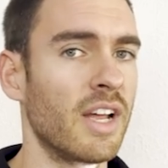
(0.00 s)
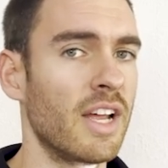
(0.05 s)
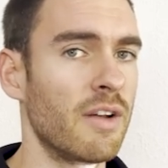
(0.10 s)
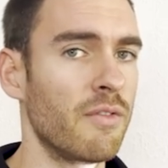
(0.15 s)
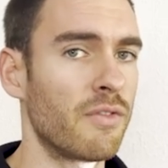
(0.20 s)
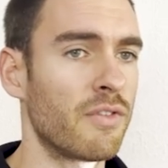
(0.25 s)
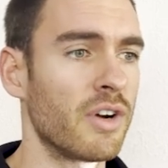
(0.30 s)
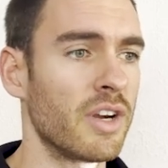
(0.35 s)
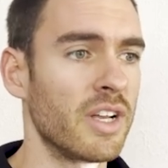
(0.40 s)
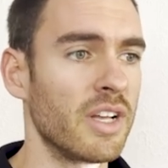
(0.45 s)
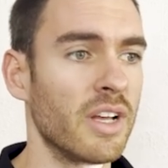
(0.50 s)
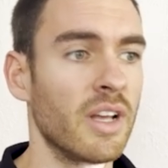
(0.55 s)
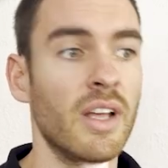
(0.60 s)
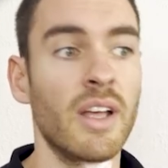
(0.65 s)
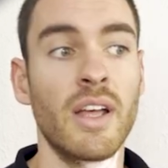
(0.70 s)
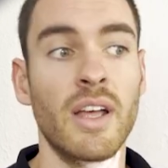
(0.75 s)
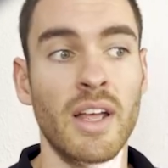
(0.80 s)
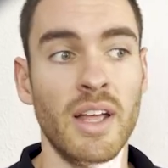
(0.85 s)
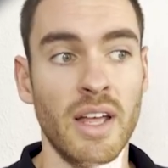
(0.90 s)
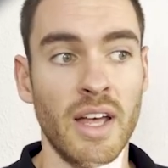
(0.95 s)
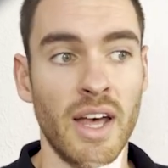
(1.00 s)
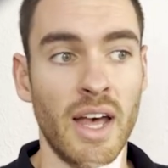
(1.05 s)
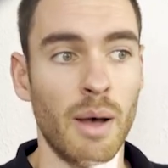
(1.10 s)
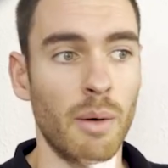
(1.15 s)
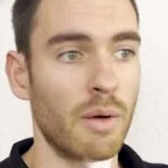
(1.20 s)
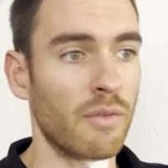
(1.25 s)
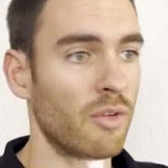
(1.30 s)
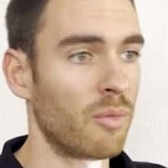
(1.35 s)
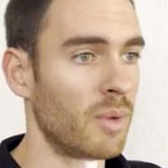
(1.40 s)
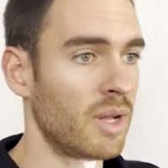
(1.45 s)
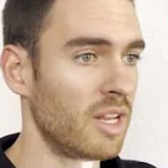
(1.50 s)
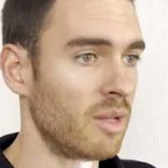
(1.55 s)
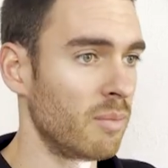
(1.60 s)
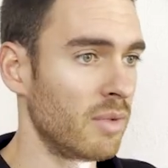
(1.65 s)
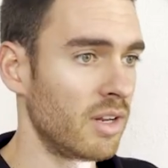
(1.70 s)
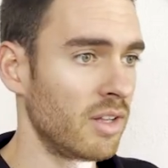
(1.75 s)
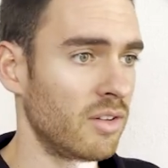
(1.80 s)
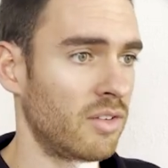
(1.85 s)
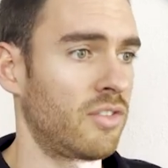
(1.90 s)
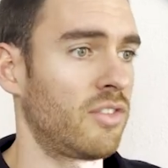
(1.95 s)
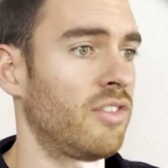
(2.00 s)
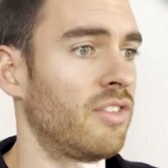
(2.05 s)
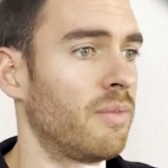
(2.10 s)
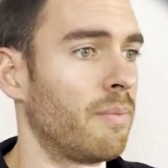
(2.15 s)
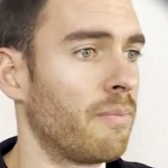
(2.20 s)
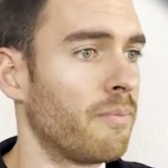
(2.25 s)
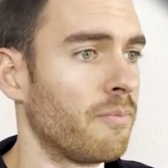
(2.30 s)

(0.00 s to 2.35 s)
every however many minutes.